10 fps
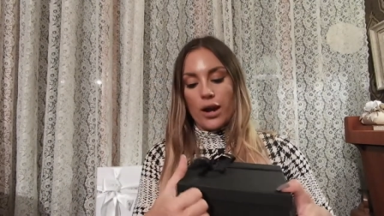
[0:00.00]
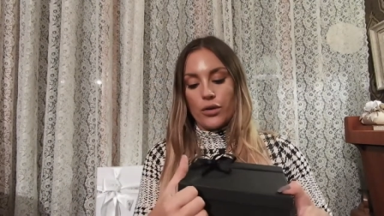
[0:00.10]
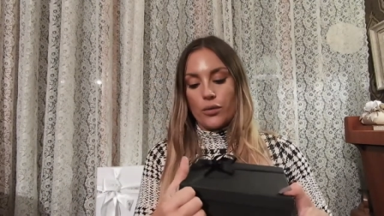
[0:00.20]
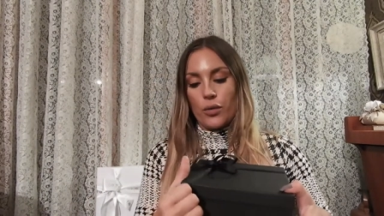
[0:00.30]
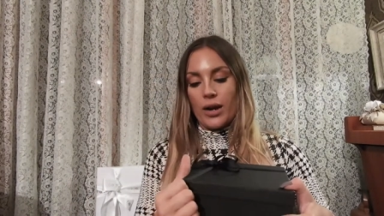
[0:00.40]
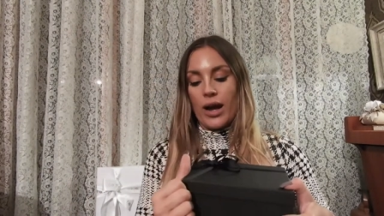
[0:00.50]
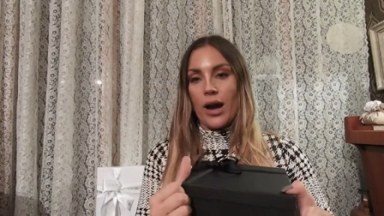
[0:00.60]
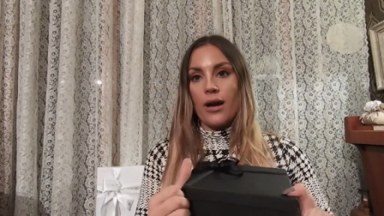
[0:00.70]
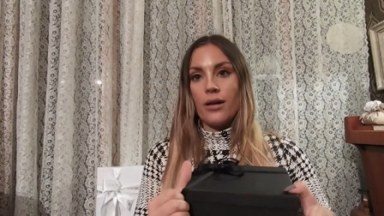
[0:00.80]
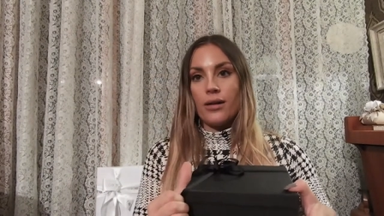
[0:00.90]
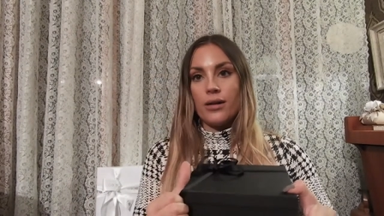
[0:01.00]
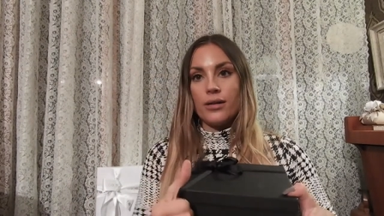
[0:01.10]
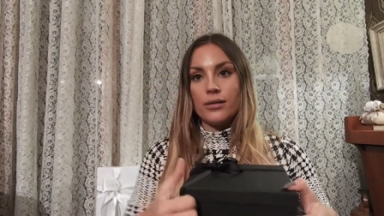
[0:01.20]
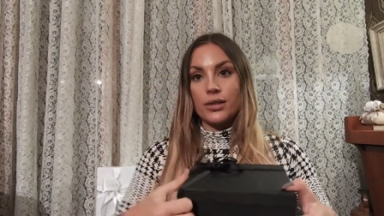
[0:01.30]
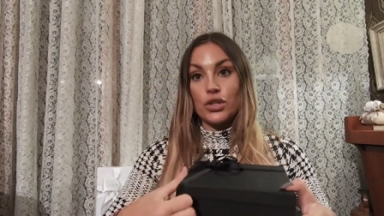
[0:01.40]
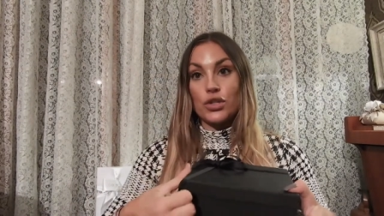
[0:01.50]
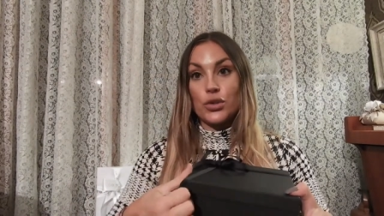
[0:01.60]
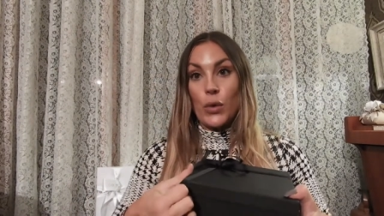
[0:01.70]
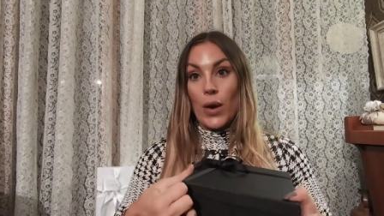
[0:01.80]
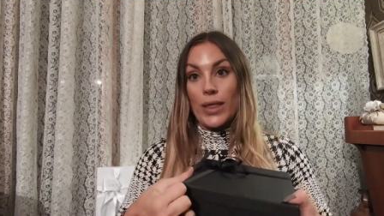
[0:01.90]
I don't wanna
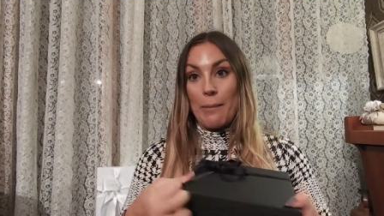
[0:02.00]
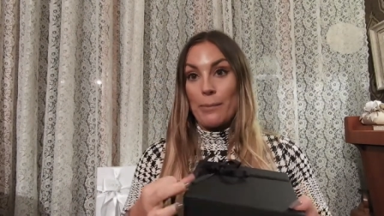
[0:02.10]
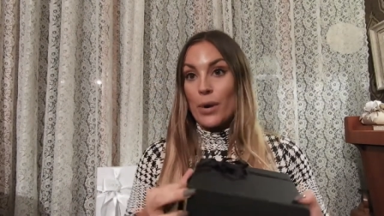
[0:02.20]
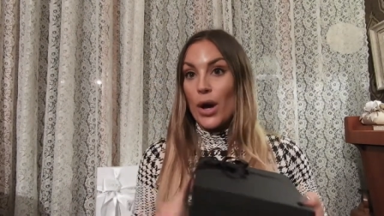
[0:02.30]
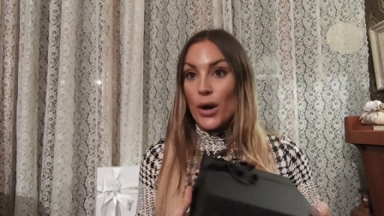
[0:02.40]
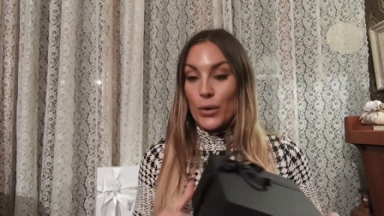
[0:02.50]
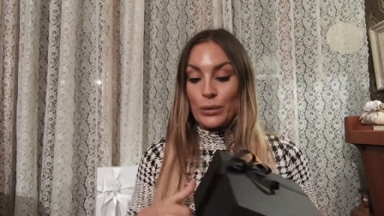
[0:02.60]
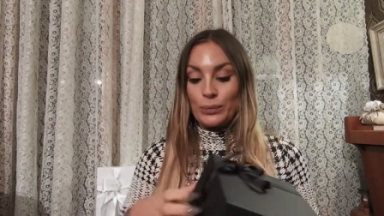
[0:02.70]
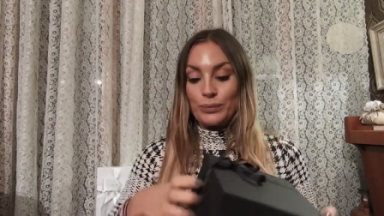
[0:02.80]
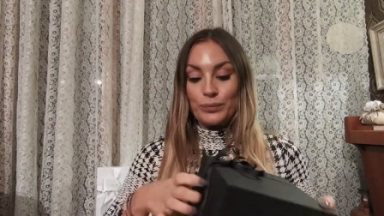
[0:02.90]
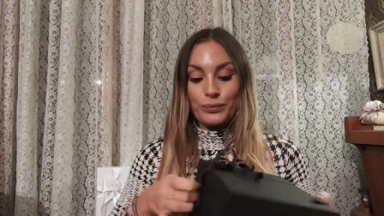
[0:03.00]
destroy the bow.